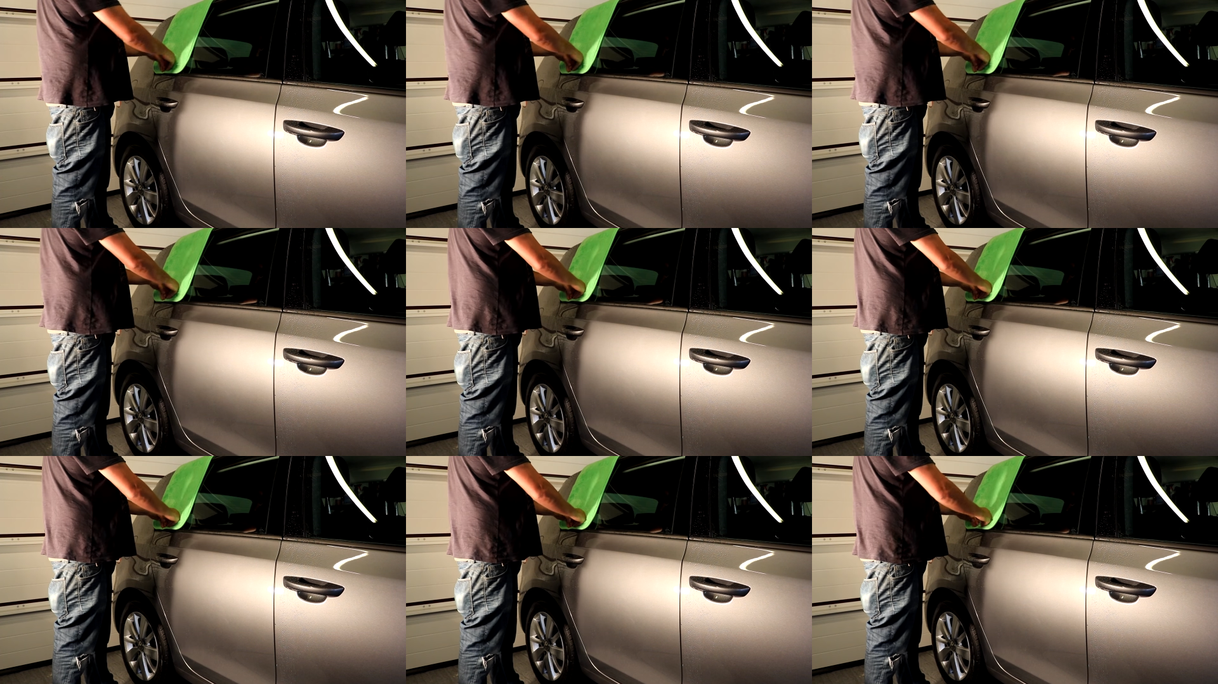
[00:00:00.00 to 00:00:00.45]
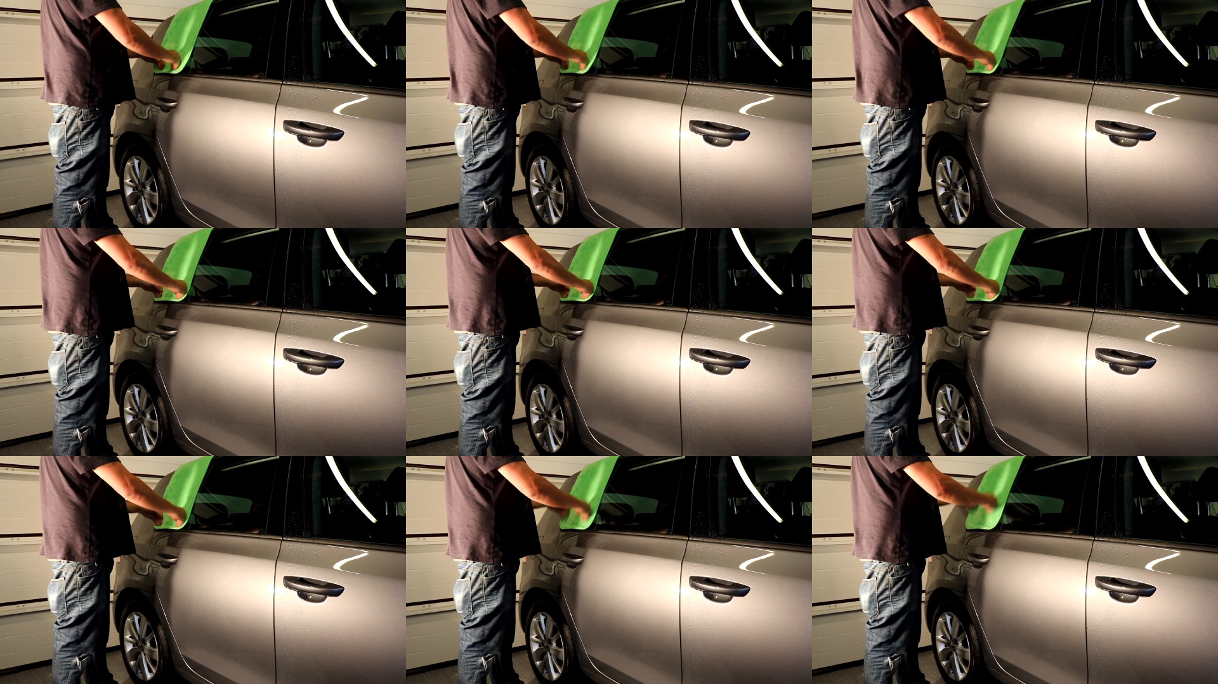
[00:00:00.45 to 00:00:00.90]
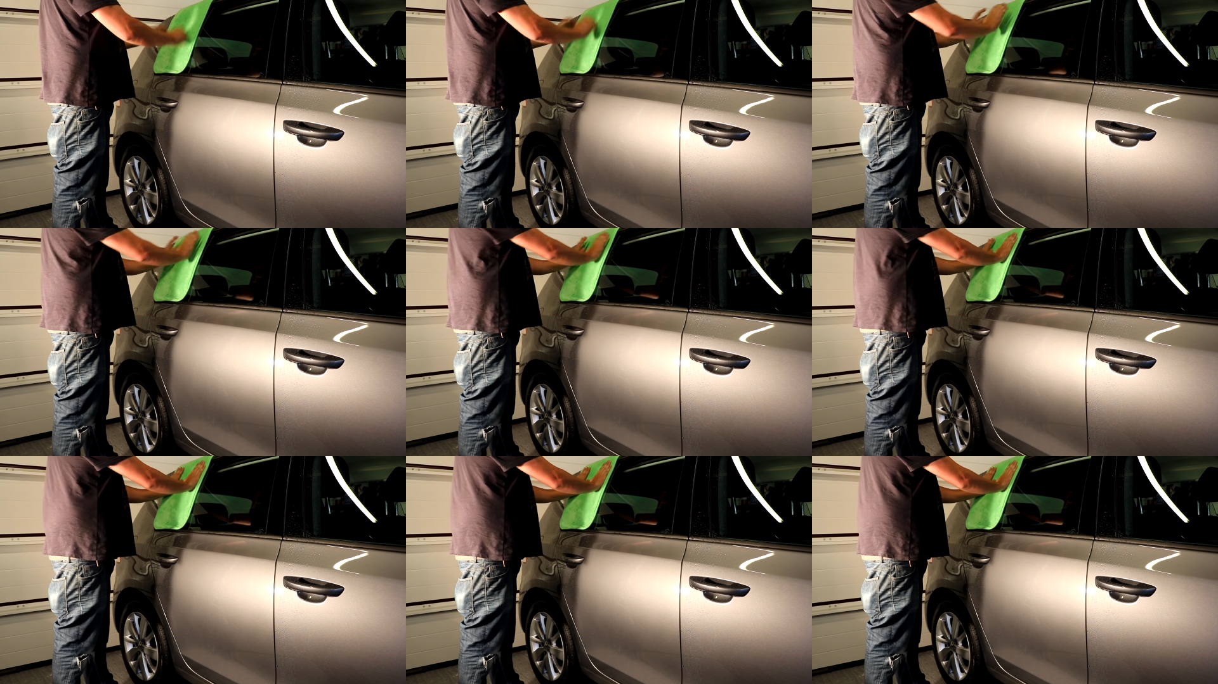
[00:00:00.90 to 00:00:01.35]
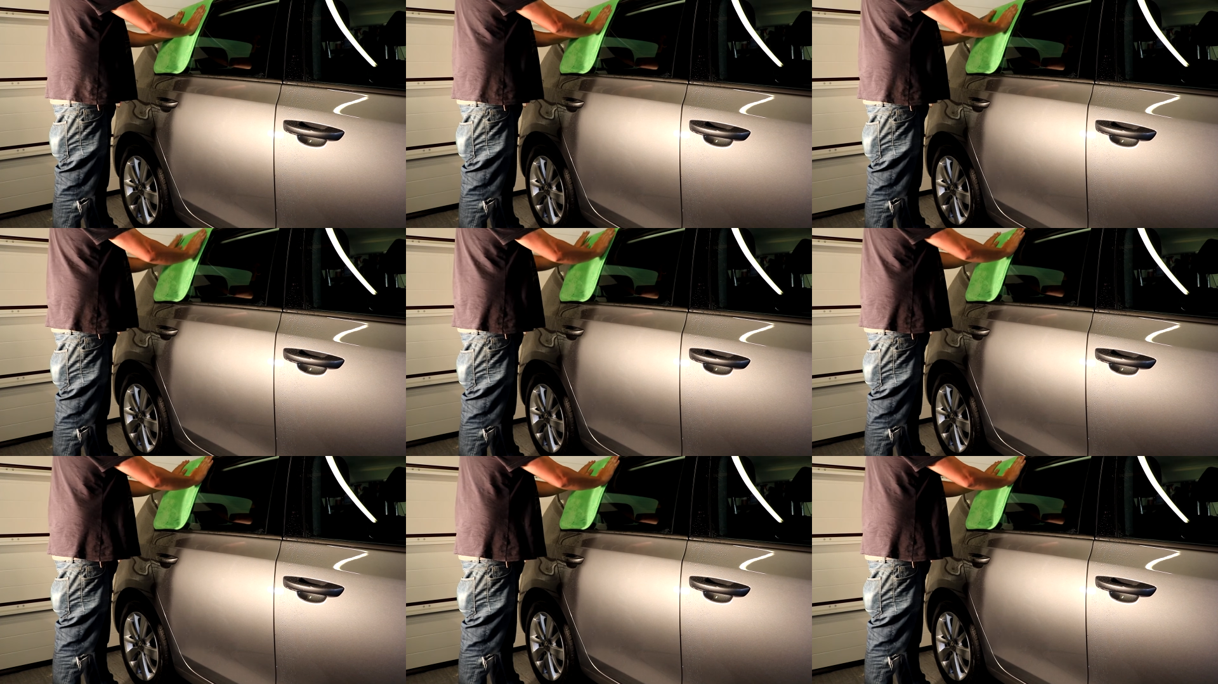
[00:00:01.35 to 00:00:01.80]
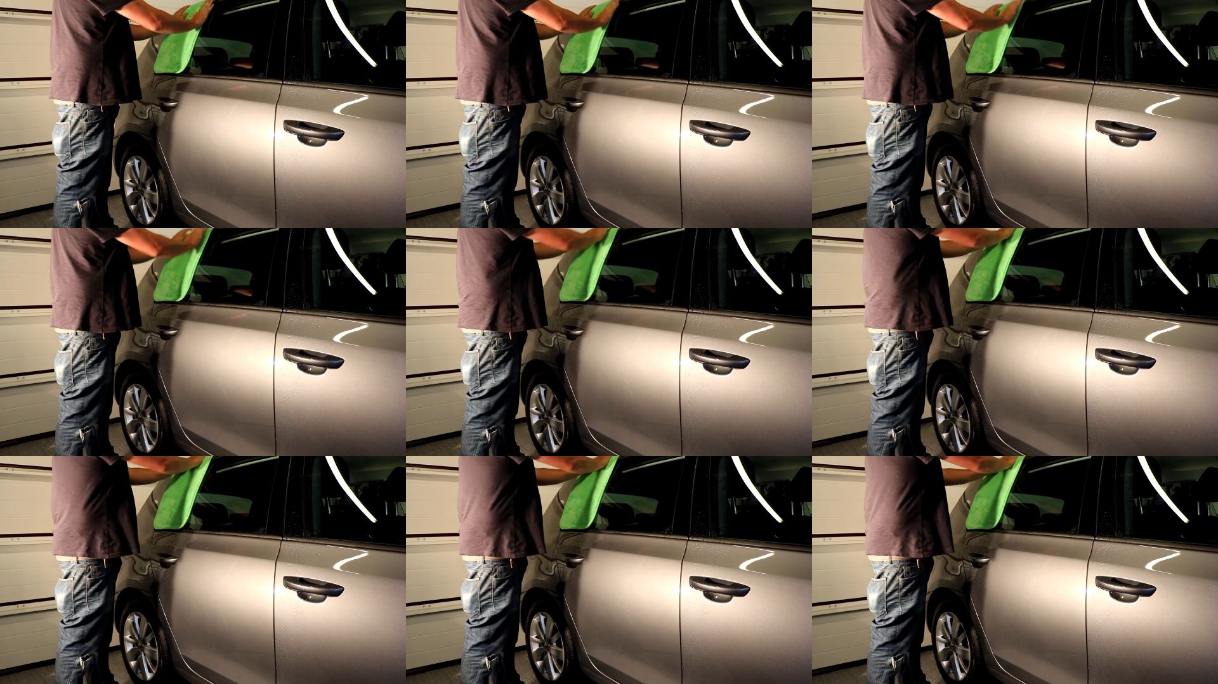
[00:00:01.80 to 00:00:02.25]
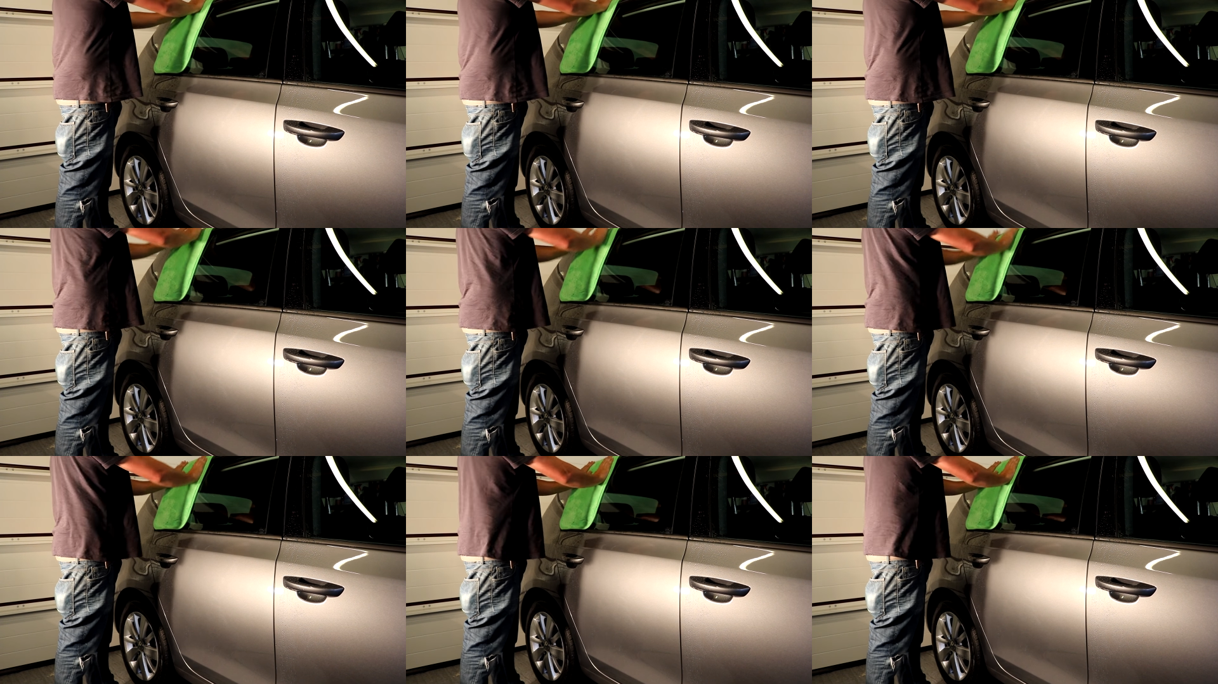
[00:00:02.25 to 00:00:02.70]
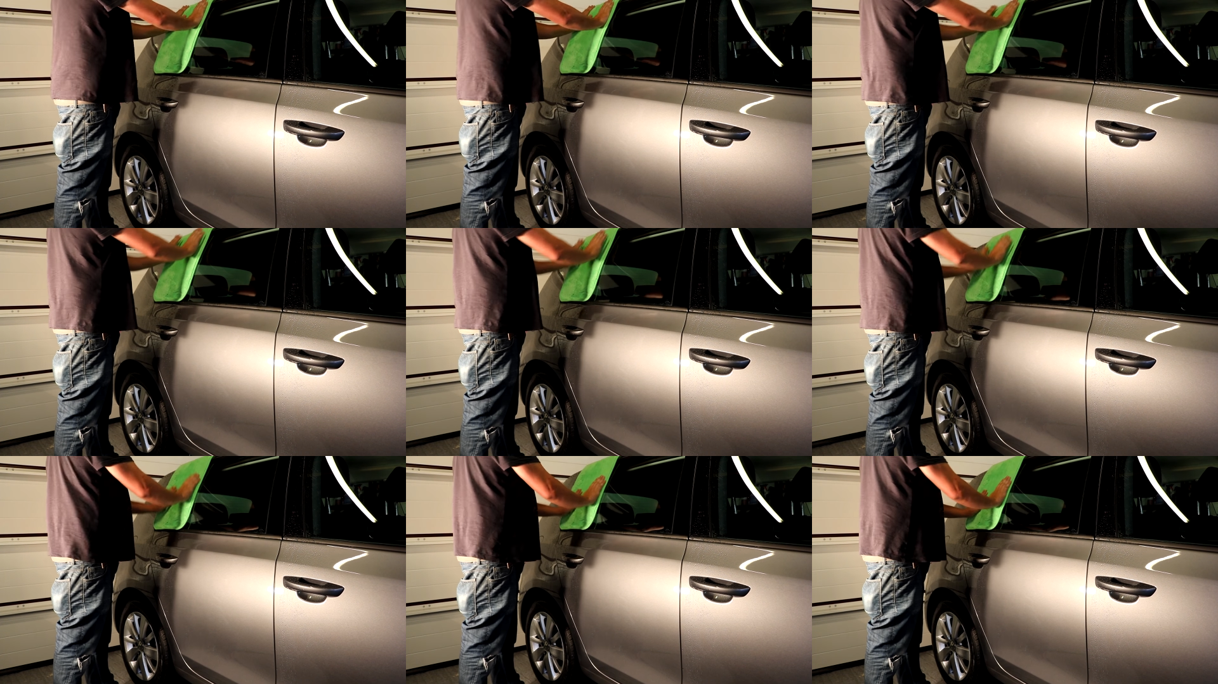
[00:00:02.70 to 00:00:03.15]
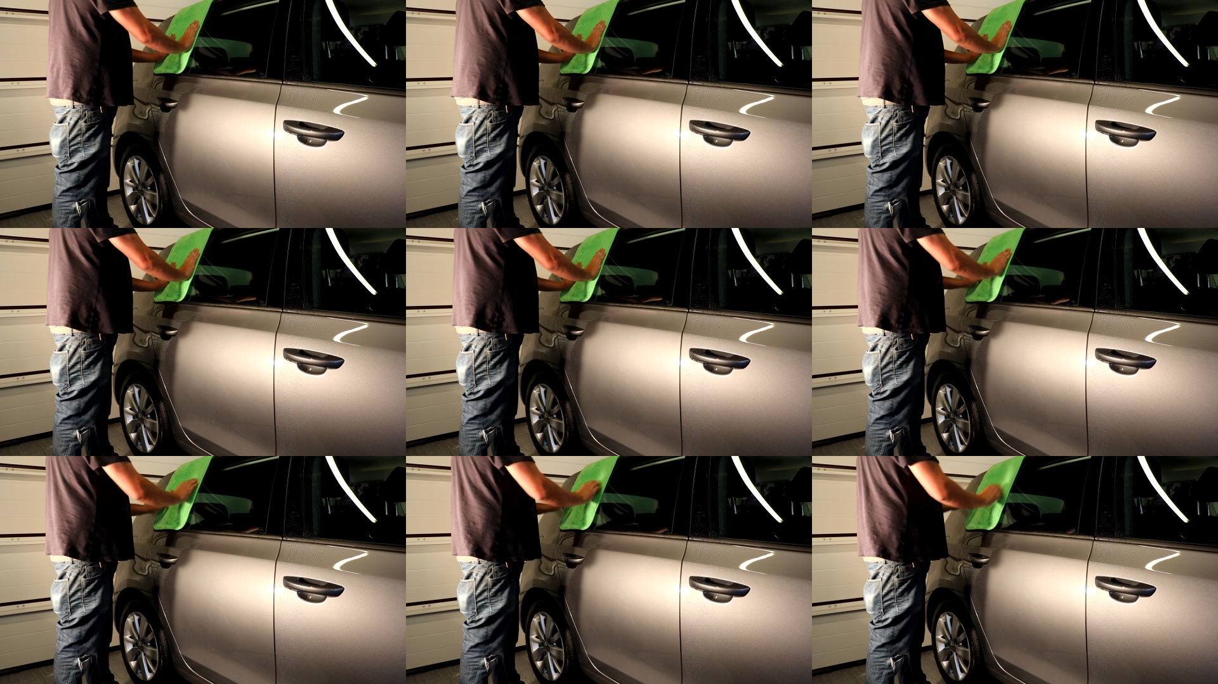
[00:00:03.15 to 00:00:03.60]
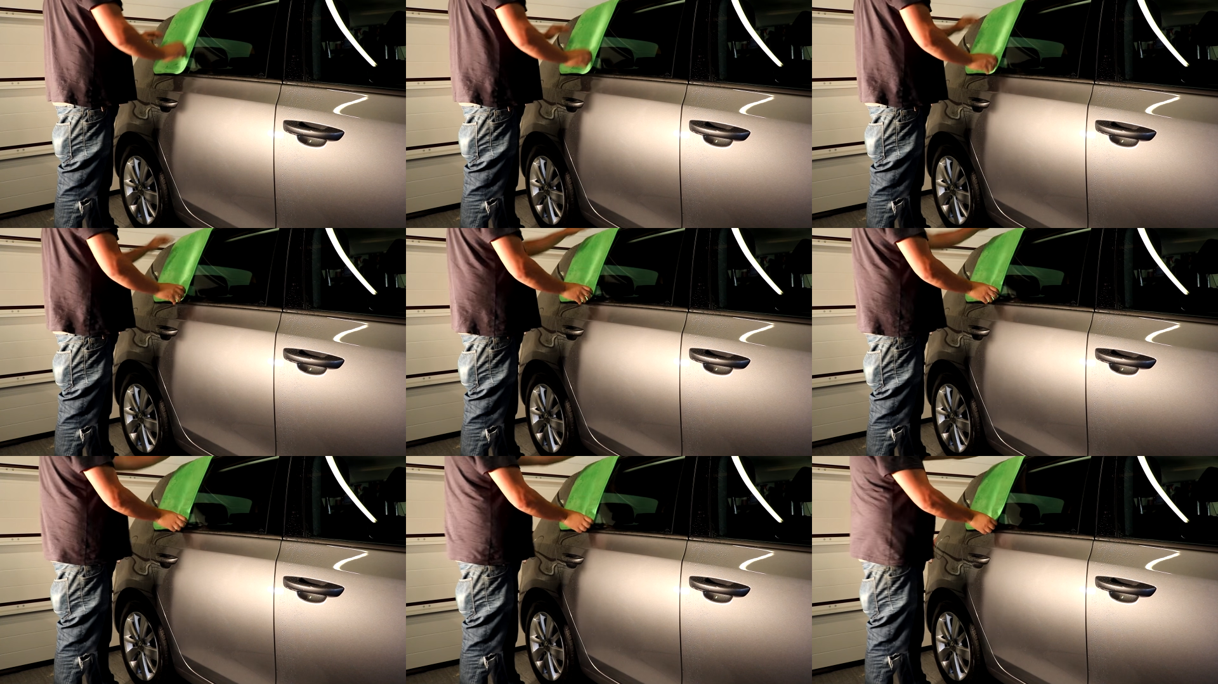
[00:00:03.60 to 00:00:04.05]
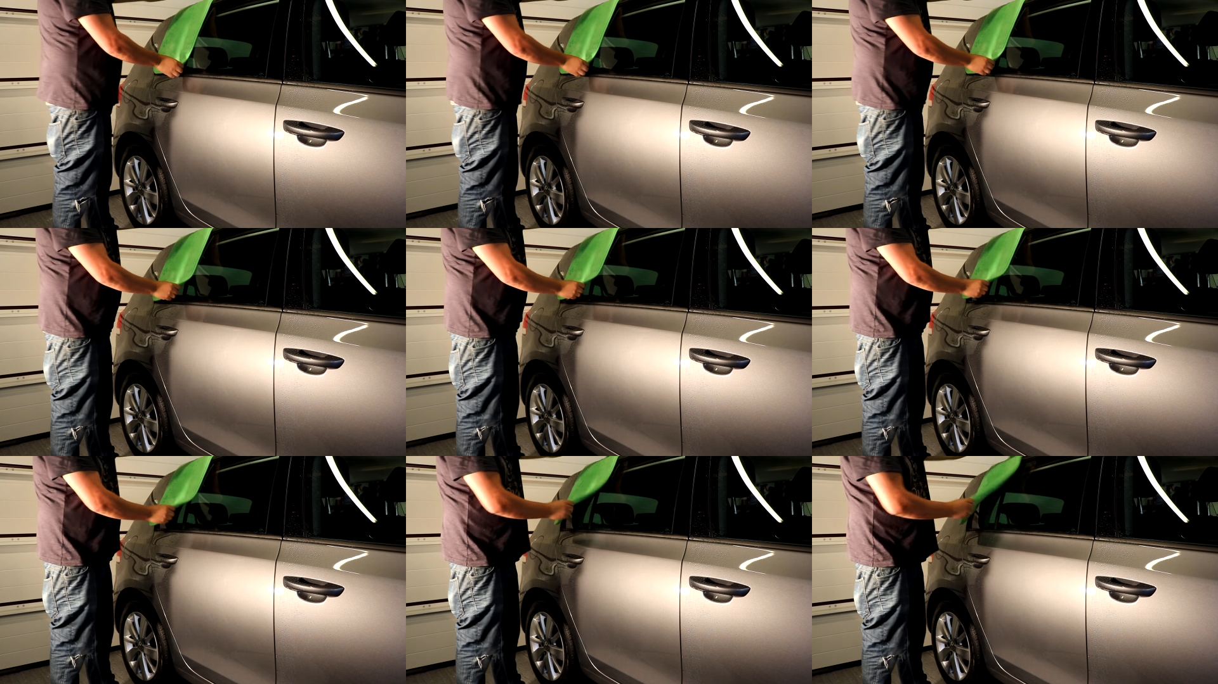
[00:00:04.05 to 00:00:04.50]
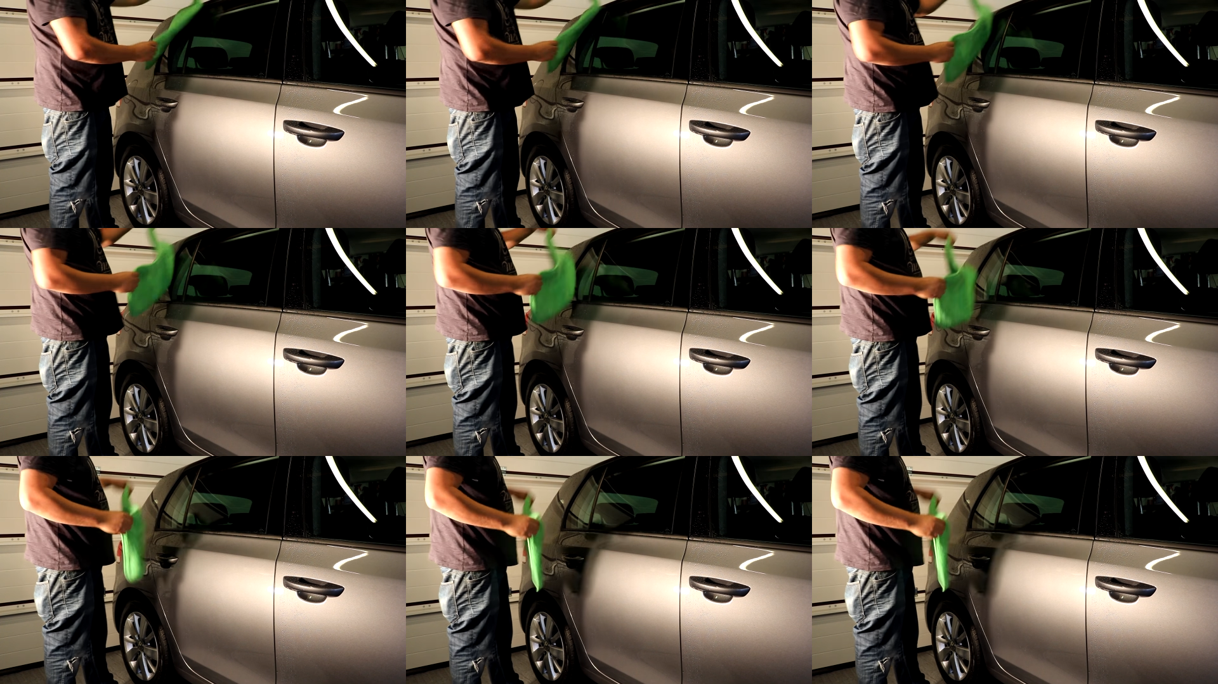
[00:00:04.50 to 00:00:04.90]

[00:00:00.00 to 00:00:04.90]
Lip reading: [unreadable: no face in view]